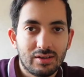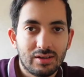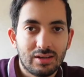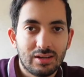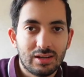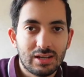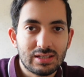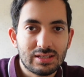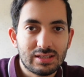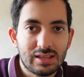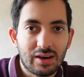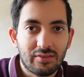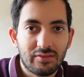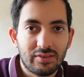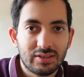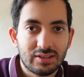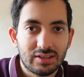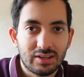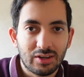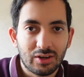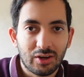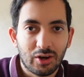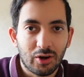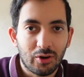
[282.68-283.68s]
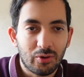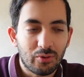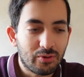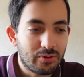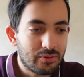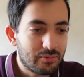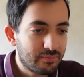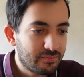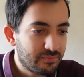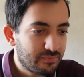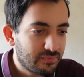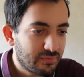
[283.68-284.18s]
Let's dive into the code.
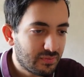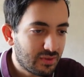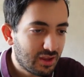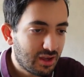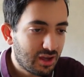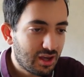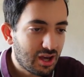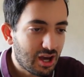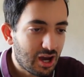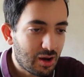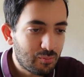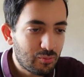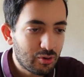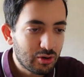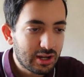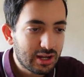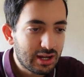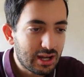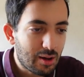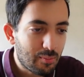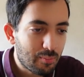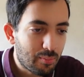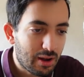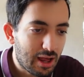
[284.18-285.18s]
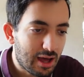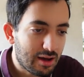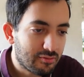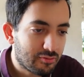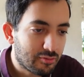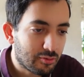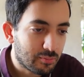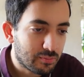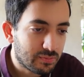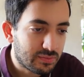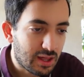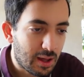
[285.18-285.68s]
I'm looking at
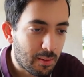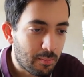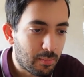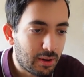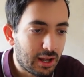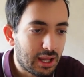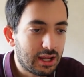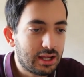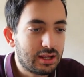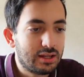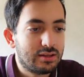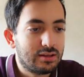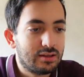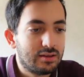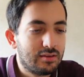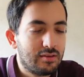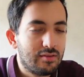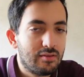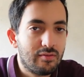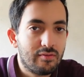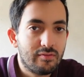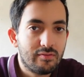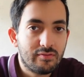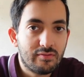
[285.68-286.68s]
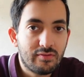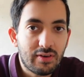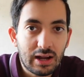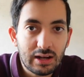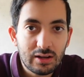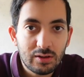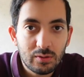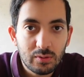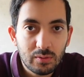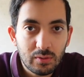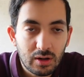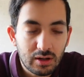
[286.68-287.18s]
platform template,
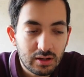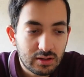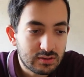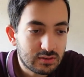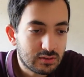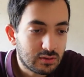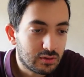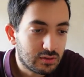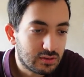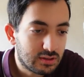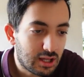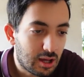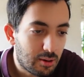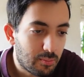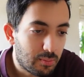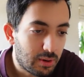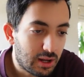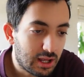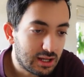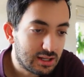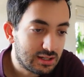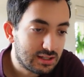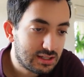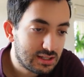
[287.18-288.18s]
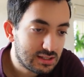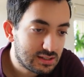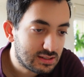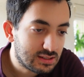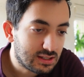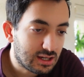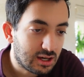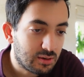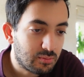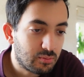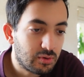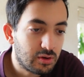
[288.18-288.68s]
value underscore template. This
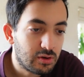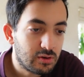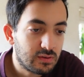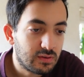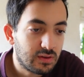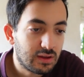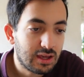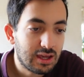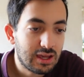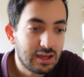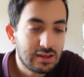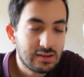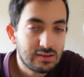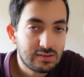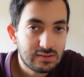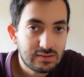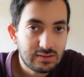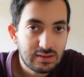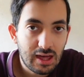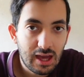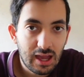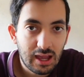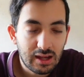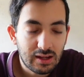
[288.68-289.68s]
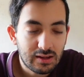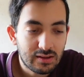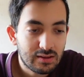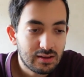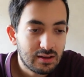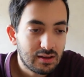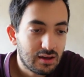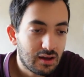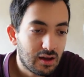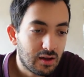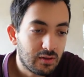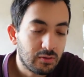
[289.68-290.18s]
time we're using isState
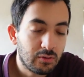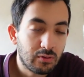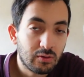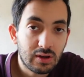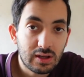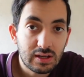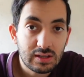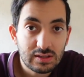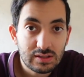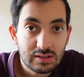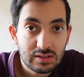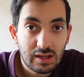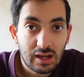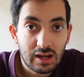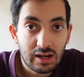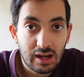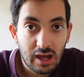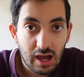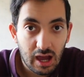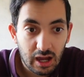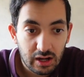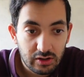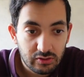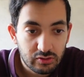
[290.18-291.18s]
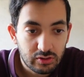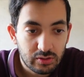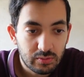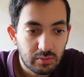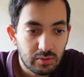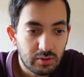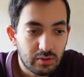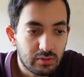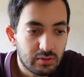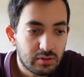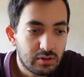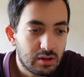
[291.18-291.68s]
and not isState
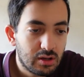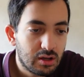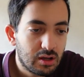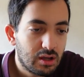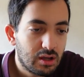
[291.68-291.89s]
attribute.